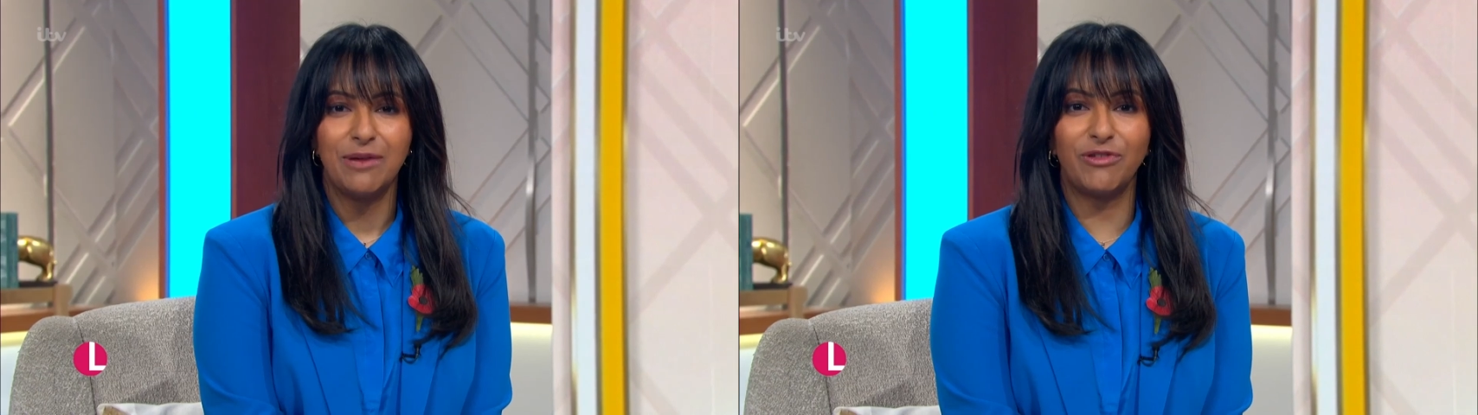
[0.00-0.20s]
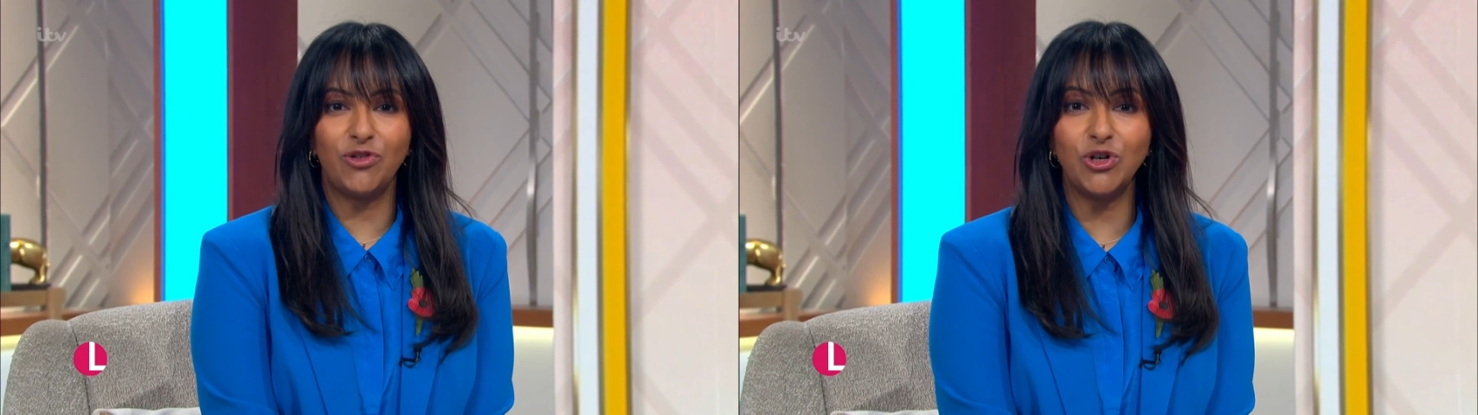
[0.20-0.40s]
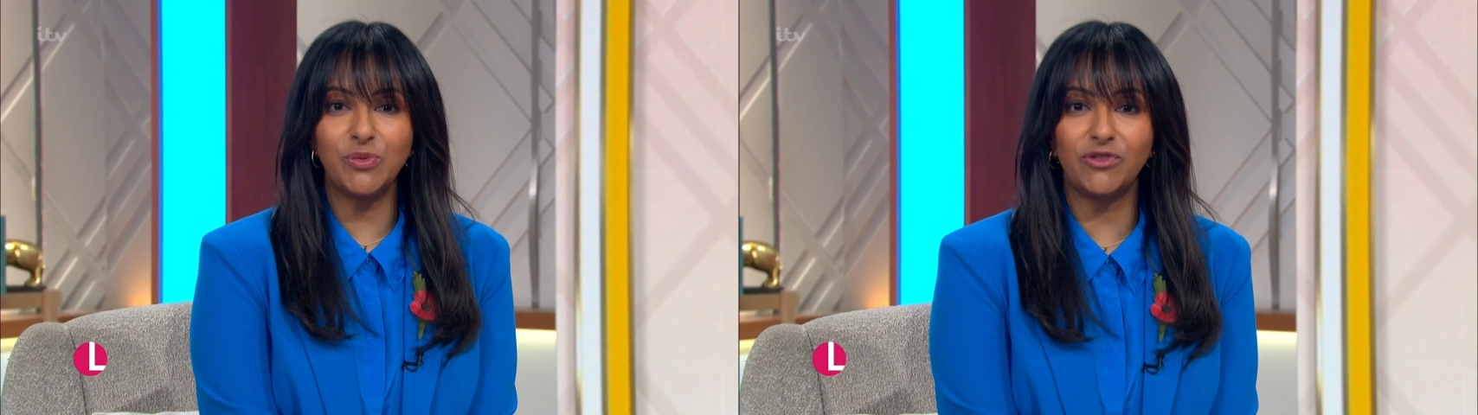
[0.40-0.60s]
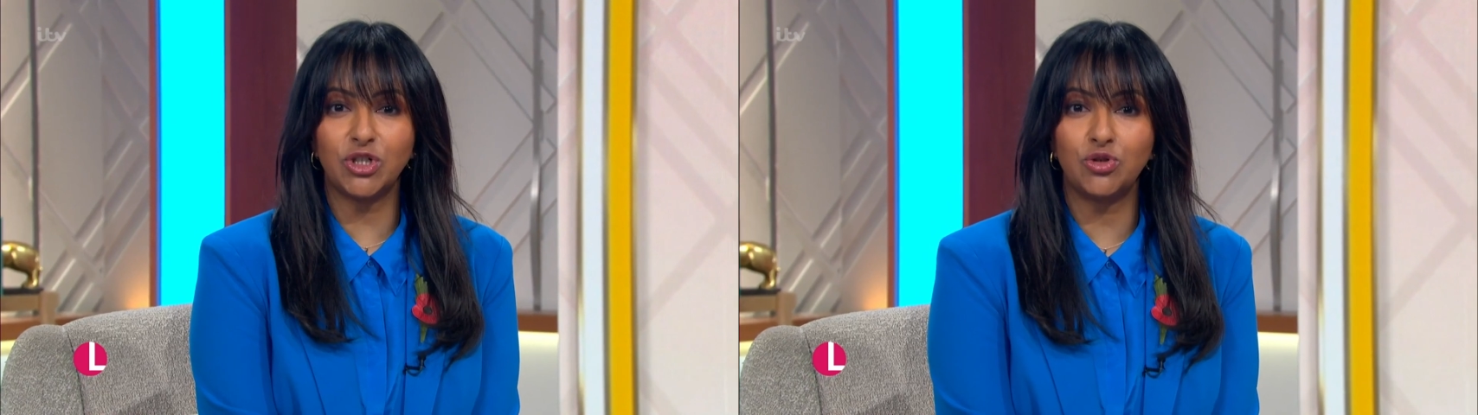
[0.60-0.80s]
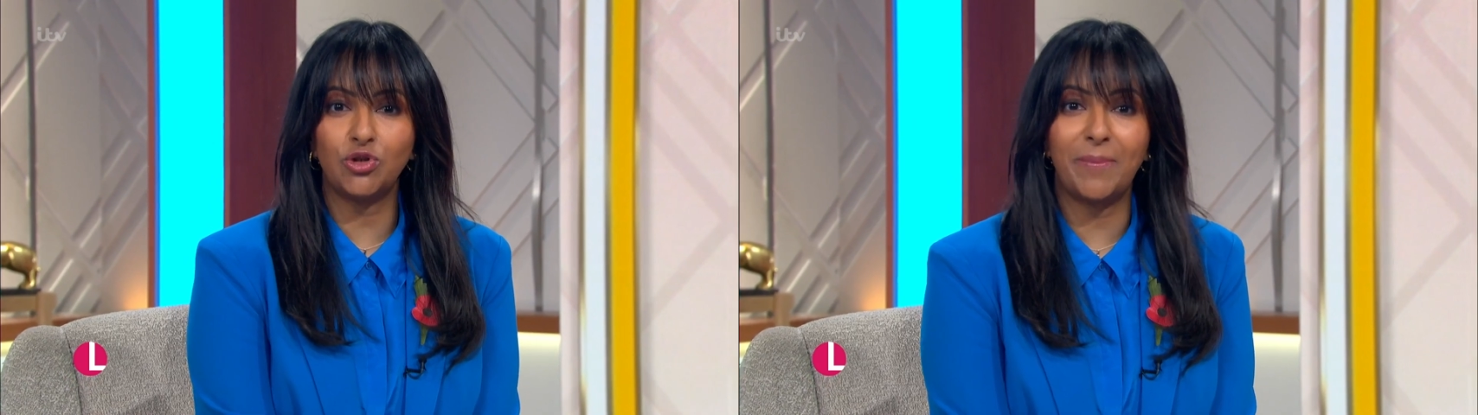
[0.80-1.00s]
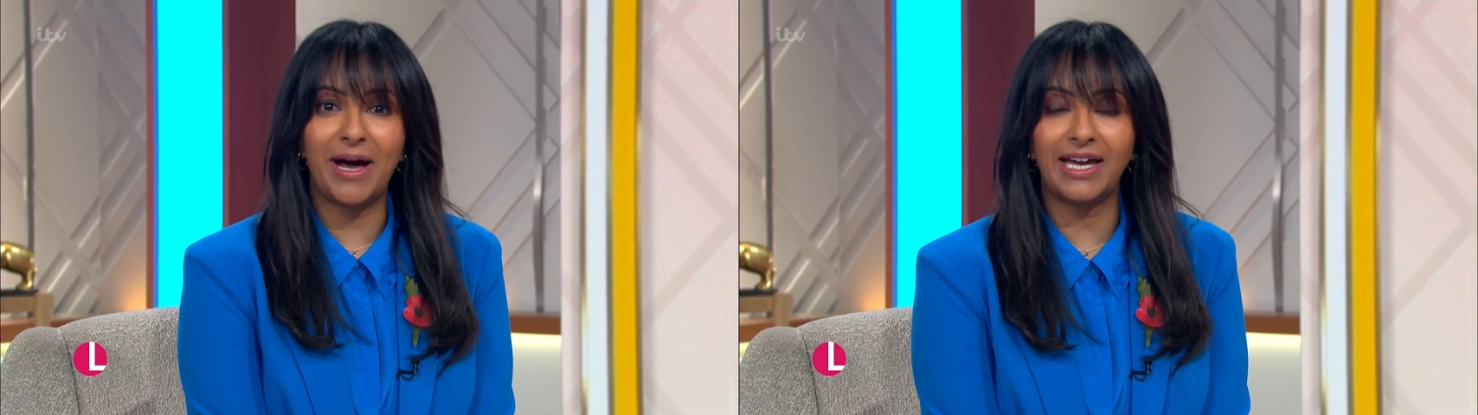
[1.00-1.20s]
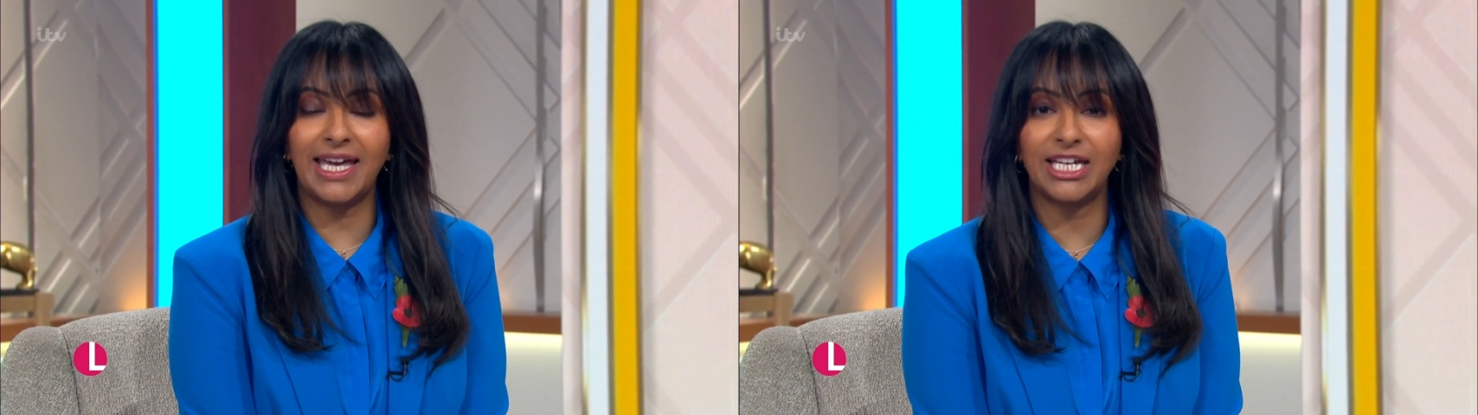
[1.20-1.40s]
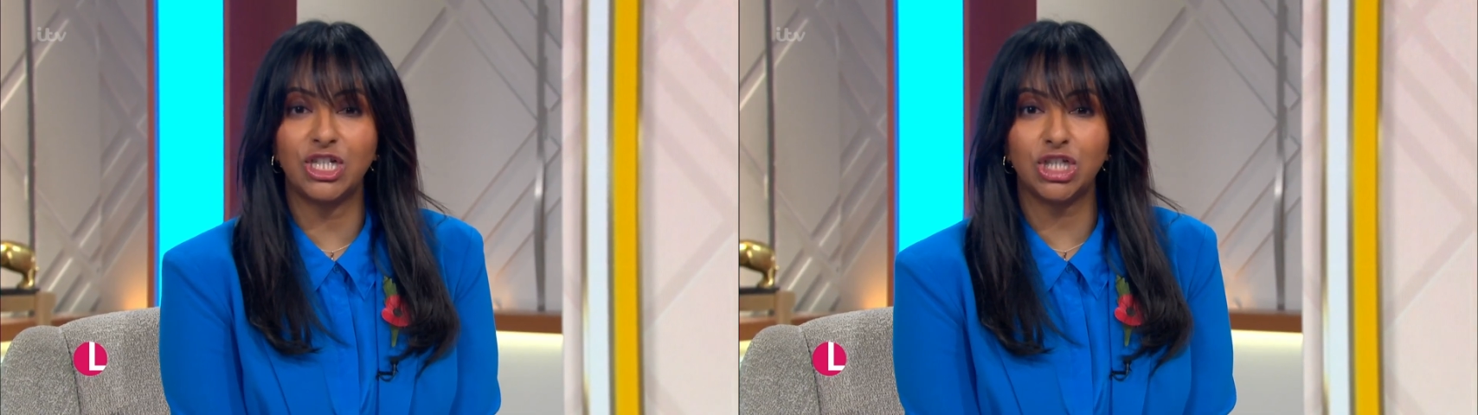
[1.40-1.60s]
But of course, we've got to talk about
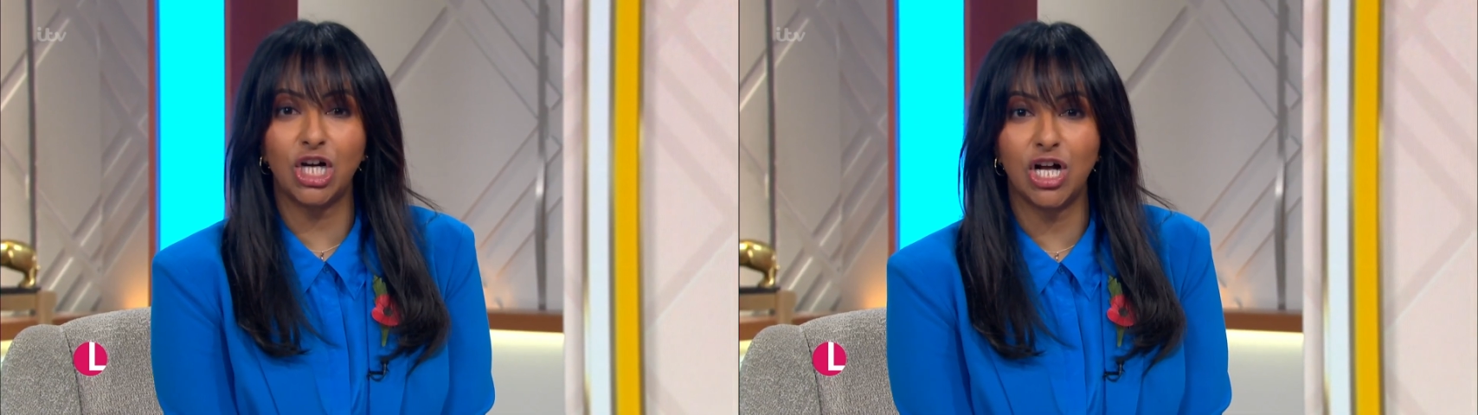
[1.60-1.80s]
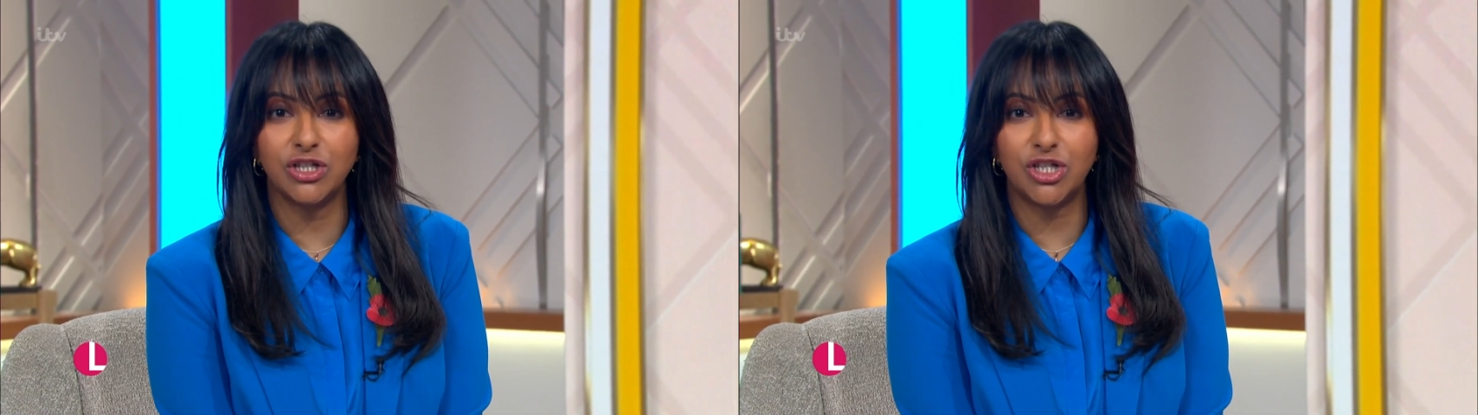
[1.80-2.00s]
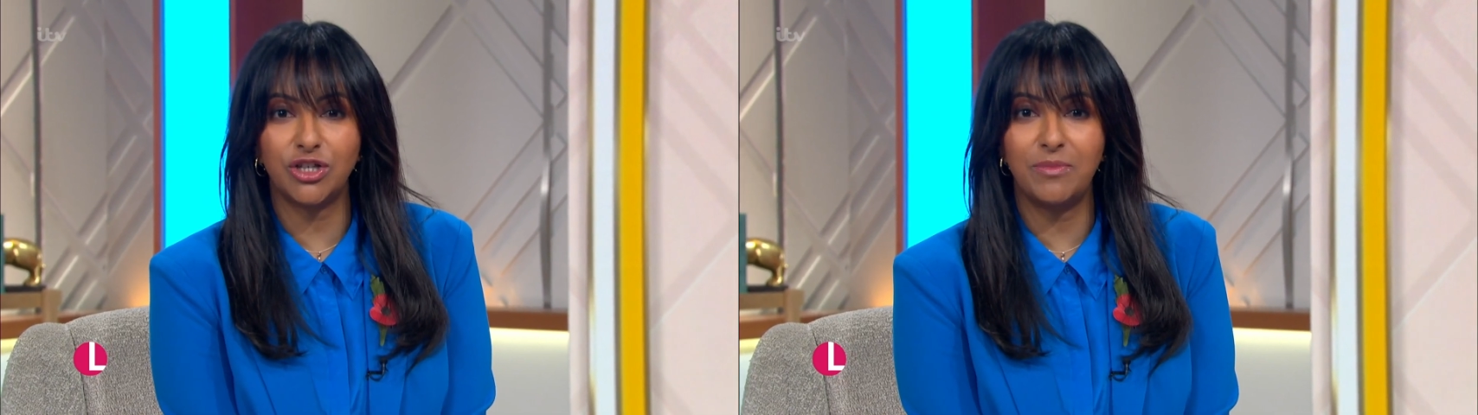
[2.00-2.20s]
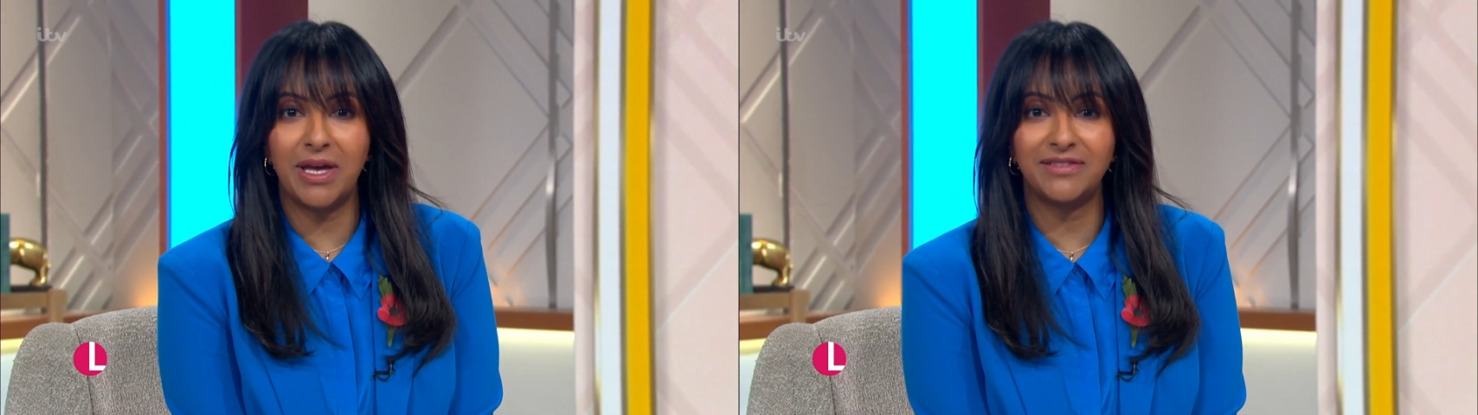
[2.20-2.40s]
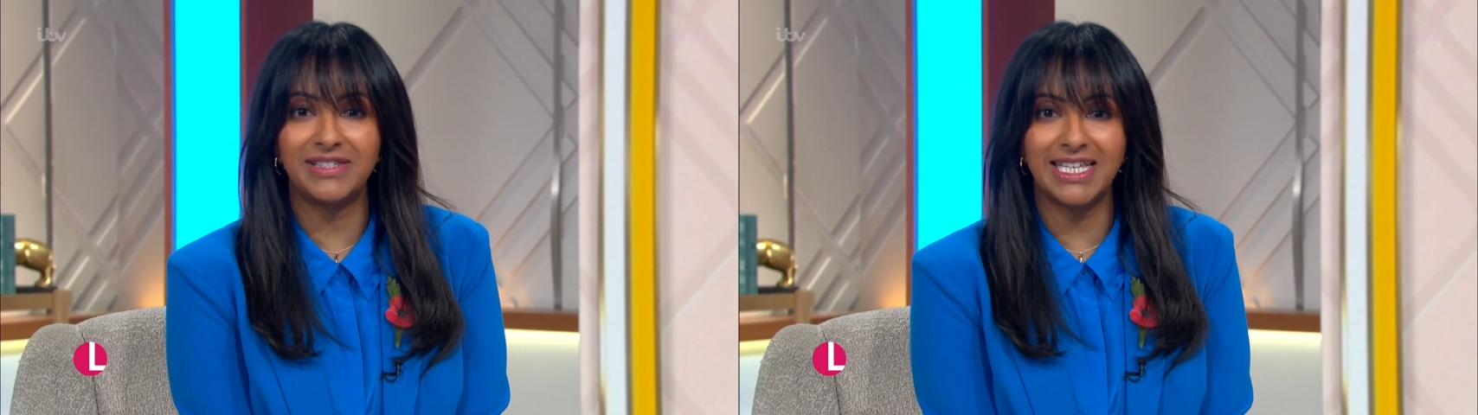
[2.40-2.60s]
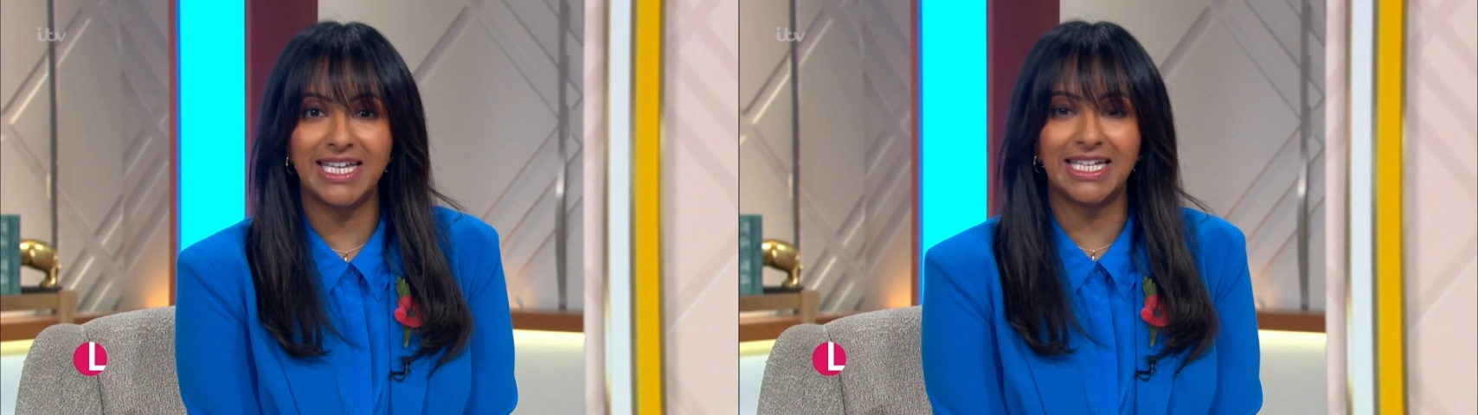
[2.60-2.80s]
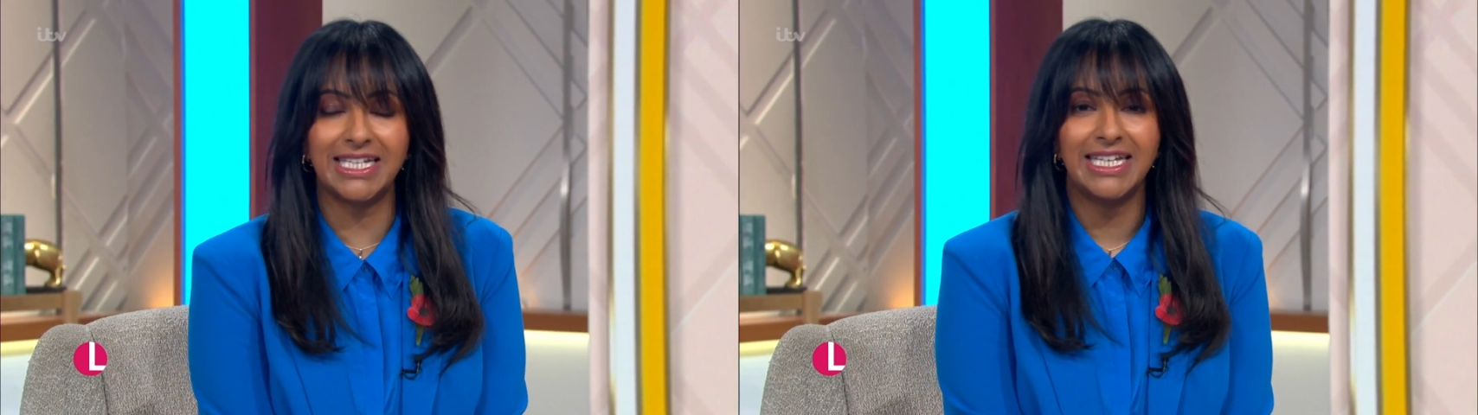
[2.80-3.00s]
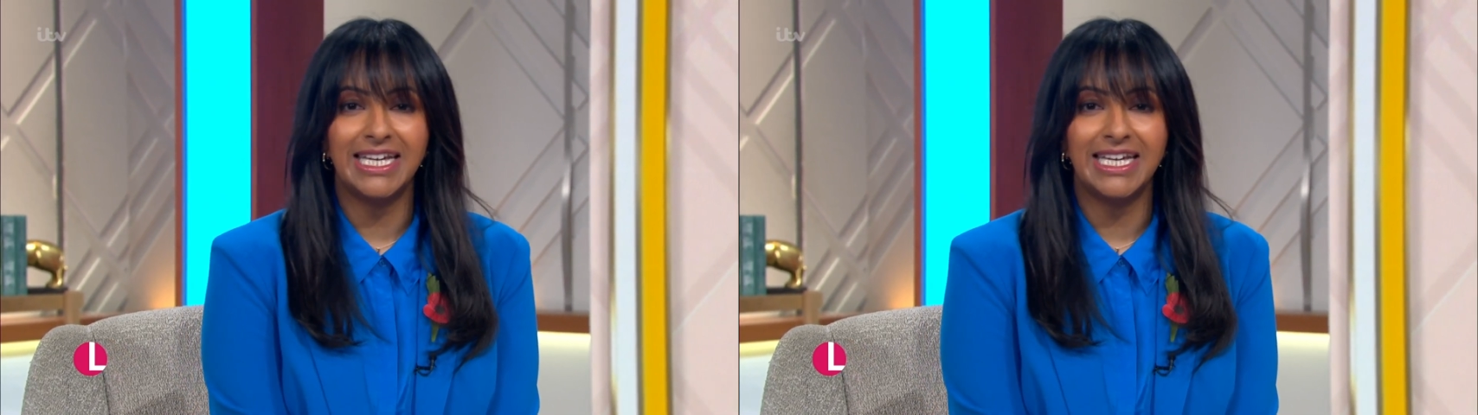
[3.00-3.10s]
King Charles, who you may have seen,